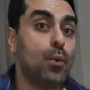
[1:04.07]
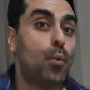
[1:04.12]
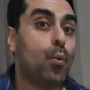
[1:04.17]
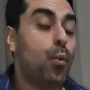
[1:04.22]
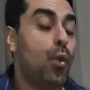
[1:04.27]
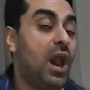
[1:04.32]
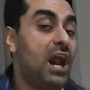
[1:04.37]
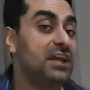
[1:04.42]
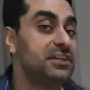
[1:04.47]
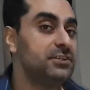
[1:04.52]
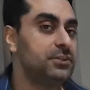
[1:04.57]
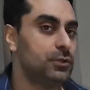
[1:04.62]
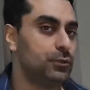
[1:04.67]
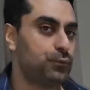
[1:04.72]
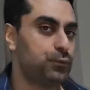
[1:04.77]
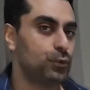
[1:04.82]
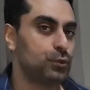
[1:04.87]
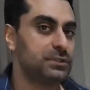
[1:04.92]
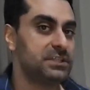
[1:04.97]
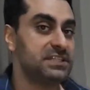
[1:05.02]

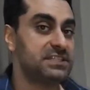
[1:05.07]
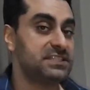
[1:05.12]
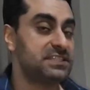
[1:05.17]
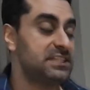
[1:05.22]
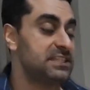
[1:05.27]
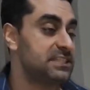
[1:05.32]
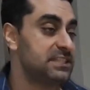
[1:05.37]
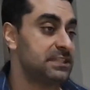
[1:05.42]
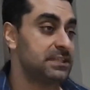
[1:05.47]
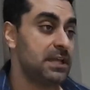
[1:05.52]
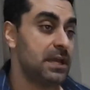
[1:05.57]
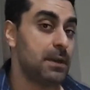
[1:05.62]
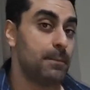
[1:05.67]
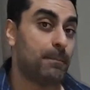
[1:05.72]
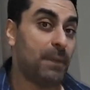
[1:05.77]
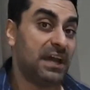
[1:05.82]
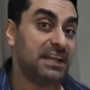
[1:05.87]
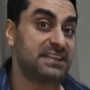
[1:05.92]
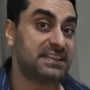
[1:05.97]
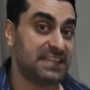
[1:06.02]
wonderful this season.
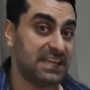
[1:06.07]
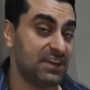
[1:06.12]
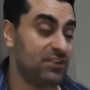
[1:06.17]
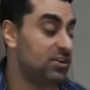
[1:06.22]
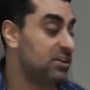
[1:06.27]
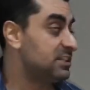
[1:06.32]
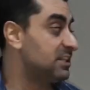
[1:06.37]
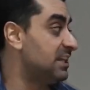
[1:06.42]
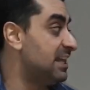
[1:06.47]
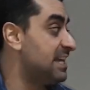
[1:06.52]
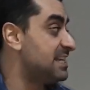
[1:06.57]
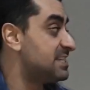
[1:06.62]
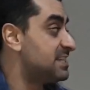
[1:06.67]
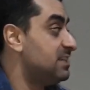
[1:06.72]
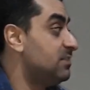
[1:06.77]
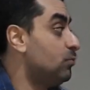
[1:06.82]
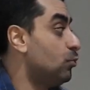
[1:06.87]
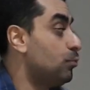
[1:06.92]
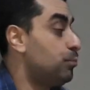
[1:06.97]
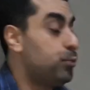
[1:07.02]
But nevertheless,
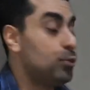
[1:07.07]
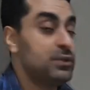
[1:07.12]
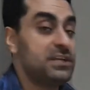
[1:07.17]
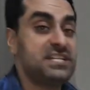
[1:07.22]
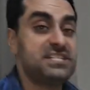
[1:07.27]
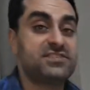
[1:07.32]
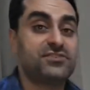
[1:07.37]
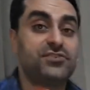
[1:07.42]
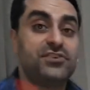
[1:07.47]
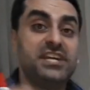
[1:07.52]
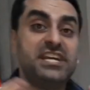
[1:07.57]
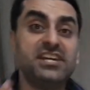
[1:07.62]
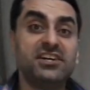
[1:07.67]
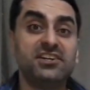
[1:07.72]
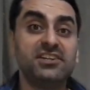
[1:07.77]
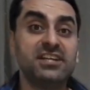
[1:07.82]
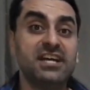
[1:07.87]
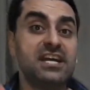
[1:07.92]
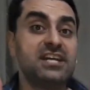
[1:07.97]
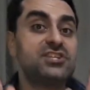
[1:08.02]
Liverpool is
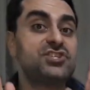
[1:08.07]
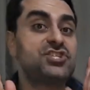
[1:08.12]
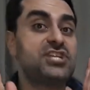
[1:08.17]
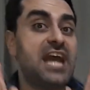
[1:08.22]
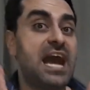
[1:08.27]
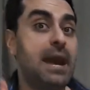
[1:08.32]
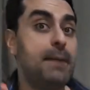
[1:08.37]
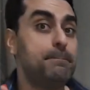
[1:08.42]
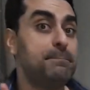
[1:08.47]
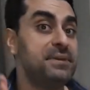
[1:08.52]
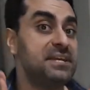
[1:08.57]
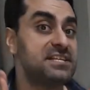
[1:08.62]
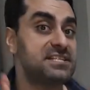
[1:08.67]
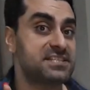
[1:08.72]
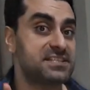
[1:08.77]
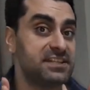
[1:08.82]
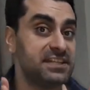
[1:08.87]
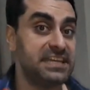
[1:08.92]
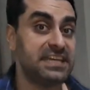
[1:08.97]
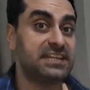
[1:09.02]
real
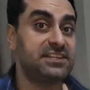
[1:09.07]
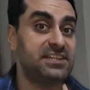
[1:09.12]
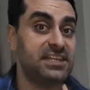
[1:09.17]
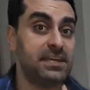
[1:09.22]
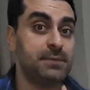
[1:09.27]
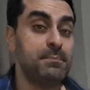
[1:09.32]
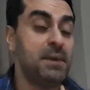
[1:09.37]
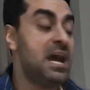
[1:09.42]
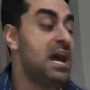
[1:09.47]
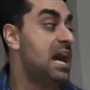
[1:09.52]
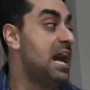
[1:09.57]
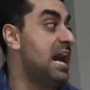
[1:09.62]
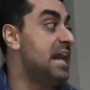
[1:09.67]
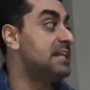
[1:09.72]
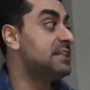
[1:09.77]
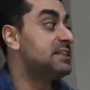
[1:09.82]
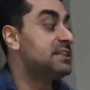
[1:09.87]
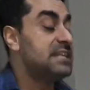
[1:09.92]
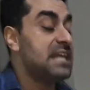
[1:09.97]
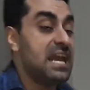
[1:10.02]
Champions League team
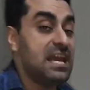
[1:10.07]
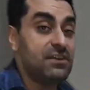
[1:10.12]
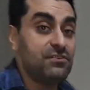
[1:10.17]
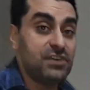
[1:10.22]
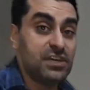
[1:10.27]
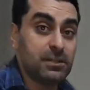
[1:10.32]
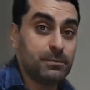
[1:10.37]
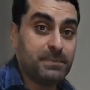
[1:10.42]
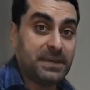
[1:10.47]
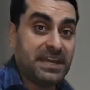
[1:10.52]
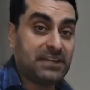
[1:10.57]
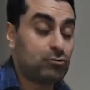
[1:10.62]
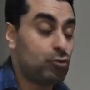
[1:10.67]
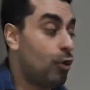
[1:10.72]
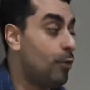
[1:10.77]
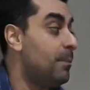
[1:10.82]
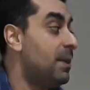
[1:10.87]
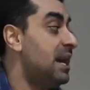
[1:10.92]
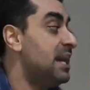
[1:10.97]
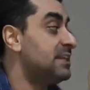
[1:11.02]
and they will be at
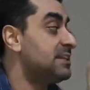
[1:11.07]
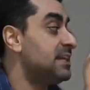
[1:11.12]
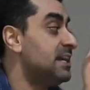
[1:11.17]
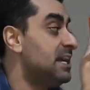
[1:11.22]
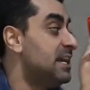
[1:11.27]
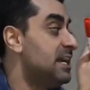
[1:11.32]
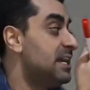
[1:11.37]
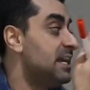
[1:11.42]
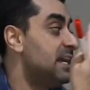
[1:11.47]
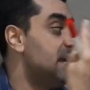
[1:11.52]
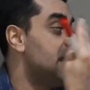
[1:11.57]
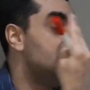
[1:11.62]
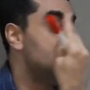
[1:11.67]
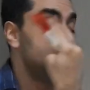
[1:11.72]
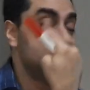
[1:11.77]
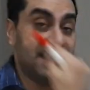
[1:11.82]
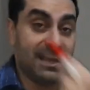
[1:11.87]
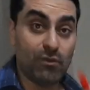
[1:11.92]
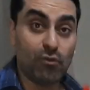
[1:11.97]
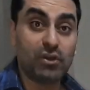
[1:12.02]
home. And
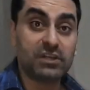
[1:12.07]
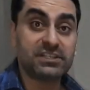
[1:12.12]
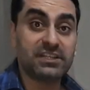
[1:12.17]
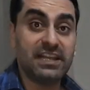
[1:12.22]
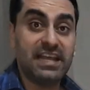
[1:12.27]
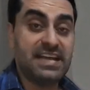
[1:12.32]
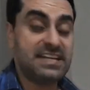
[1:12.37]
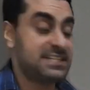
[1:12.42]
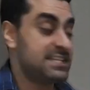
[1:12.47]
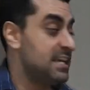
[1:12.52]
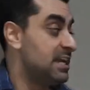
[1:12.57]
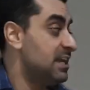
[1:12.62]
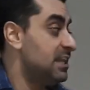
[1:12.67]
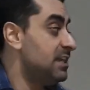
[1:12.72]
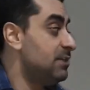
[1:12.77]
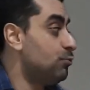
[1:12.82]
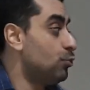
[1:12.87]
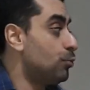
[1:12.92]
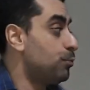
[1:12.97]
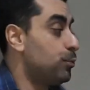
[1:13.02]
nevertheless,
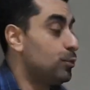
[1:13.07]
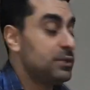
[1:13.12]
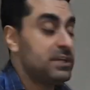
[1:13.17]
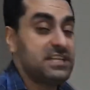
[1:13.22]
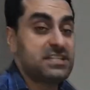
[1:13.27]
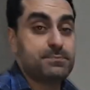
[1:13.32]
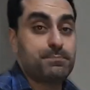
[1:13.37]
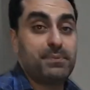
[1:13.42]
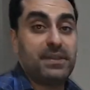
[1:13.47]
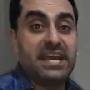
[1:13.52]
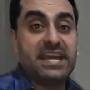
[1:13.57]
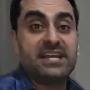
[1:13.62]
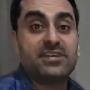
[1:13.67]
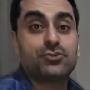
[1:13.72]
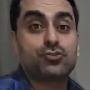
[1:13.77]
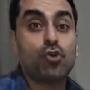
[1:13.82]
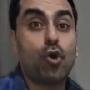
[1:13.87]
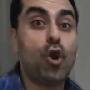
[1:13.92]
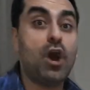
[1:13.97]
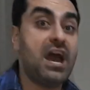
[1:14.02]
Liverpool is playing
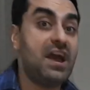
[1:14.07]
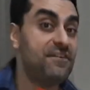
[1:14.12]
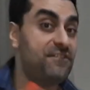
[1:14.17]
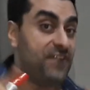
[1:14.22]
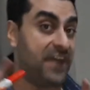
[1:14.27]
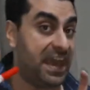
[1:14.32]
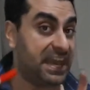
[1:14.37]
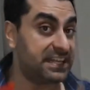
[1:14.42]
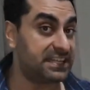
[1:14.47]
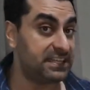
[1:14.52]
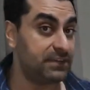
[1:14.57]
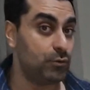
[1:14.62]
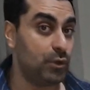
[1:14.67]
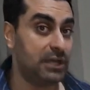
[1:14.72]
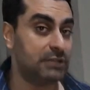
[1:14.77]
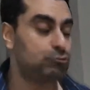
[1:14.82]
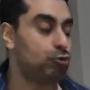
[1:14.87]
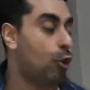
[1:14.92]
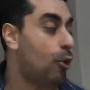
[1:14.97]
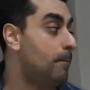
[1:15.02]
so effective
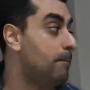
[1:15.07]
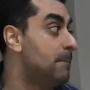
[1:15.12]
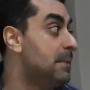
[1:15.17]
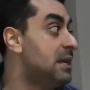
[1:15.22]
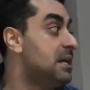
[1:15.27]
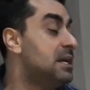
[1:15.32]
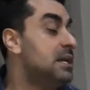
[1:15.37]
at home.